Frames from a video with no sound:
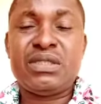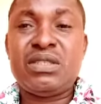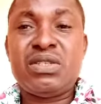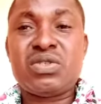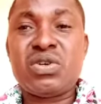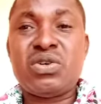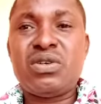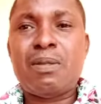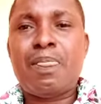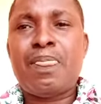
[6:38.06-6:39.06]
So,
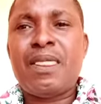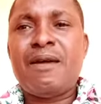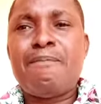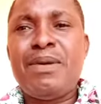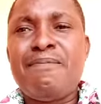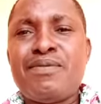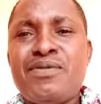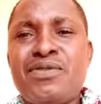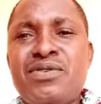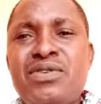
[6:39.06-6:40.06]

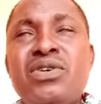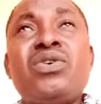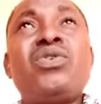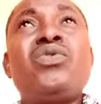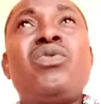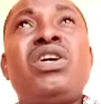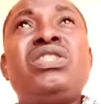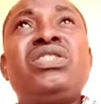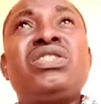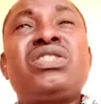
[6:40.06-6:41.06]
people who
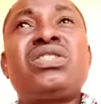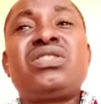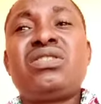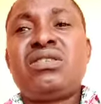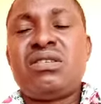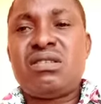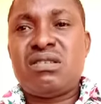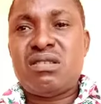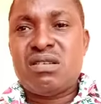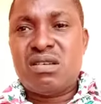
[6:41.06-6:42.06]
once
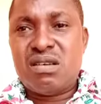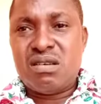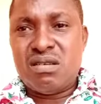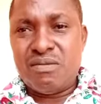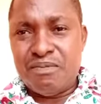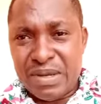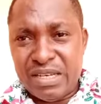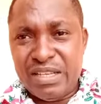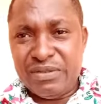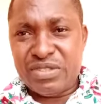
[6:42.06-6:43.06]

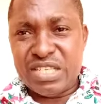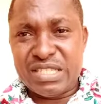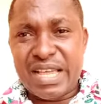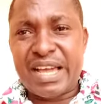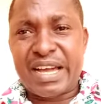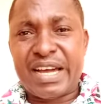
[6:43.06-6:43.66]
believed in tech